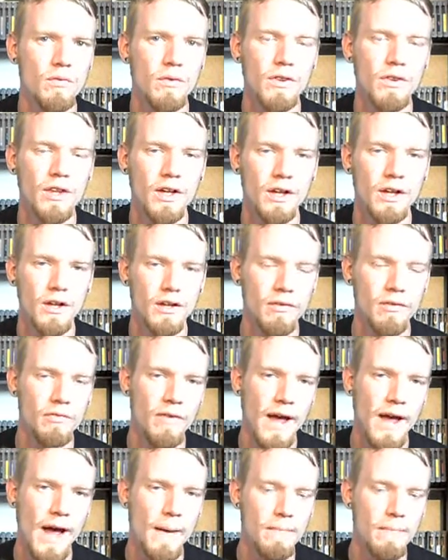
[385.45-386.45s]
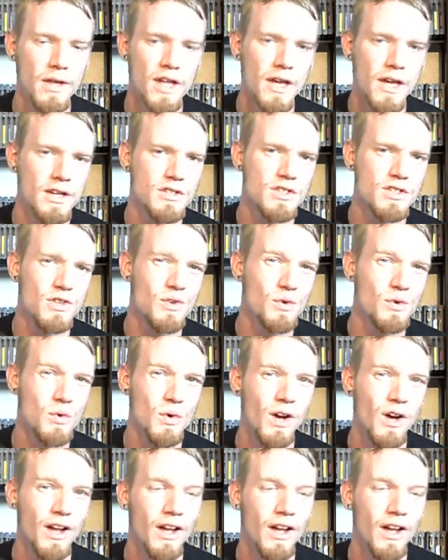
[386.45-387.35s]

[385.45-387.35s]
the fat PS2,